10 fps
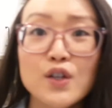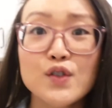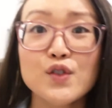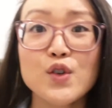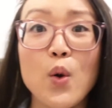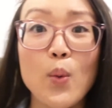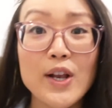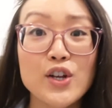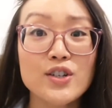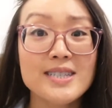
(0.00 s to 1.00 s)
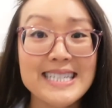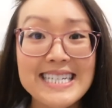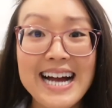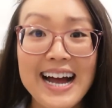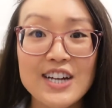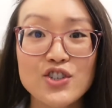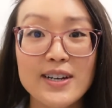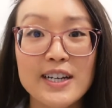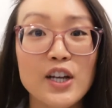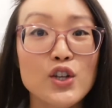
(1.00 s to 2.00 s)
So when you're
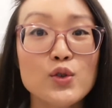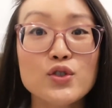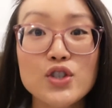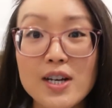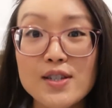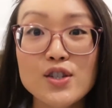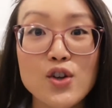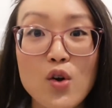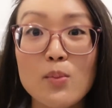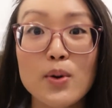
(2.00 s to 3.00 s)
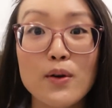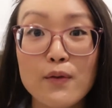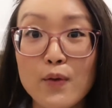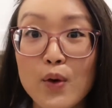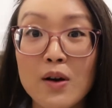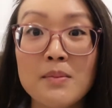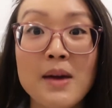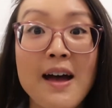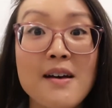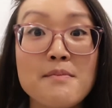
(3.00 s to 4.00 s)
dehydrated, you just don't perform
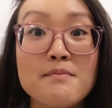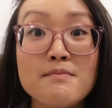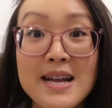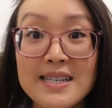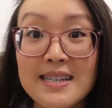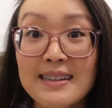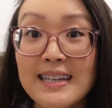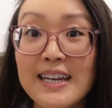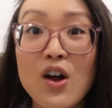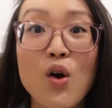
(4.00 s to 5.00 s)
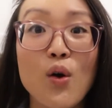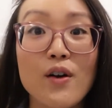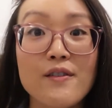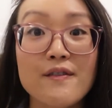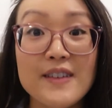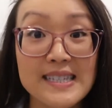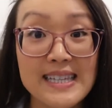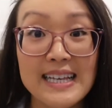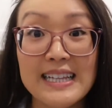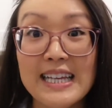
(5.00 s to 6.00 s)
mentally or
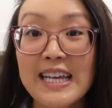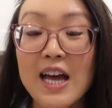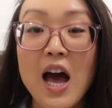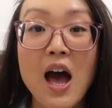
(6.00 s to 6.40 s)
physically